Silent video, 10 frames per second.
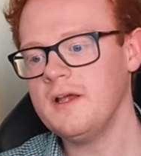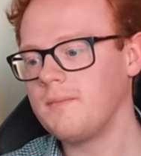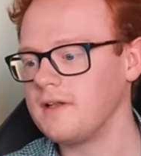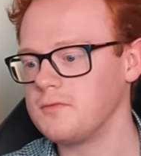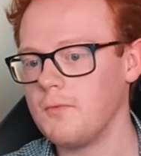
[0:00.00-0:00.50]

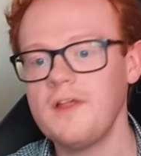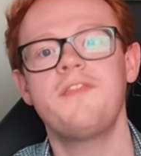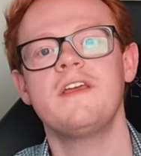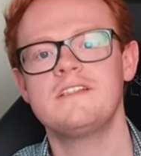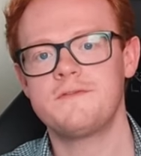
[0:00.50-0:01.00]
But
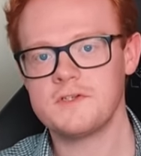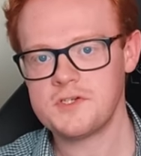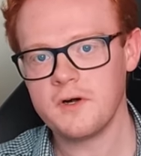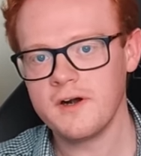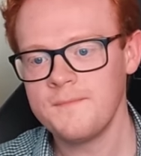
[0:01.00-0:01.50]
one thing's for
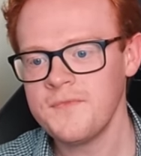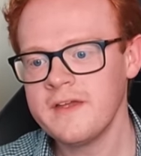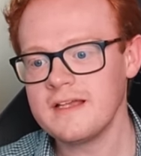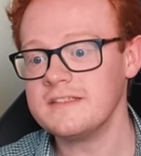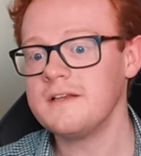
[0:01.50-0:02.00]
sure
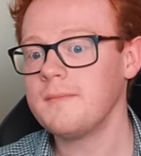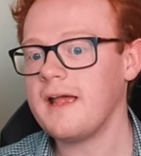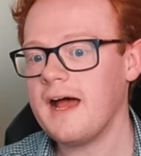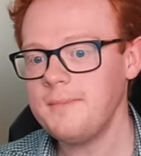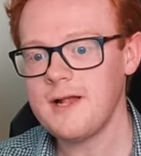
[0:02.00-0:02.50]
is in
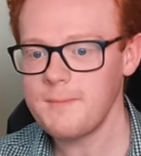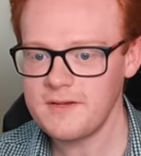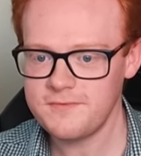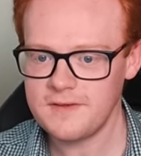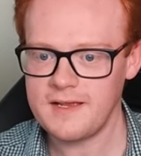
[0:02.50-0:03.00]
my
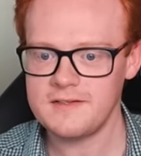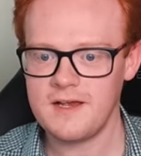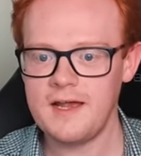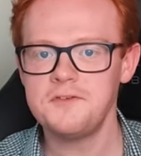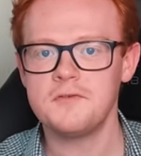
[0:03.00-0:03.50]
upcoming flight,
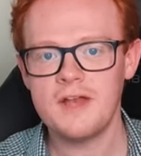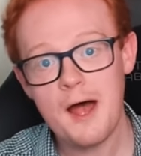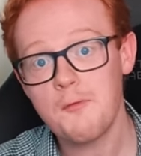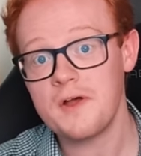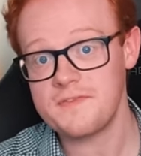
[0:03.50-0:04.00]
I do
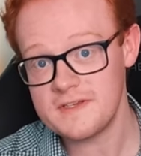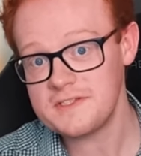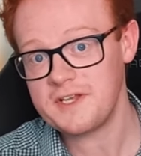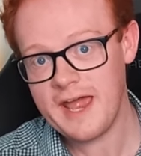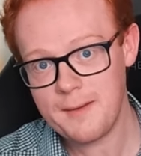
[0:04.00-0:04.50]
not want
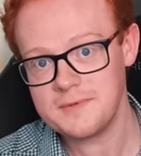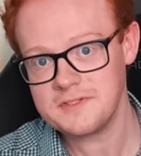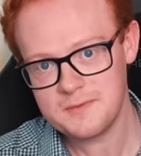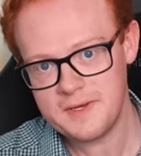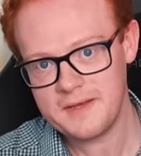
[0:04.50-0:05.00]
this to happen
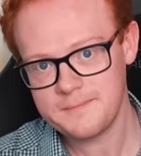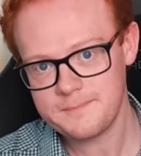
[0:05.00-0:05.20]
to me.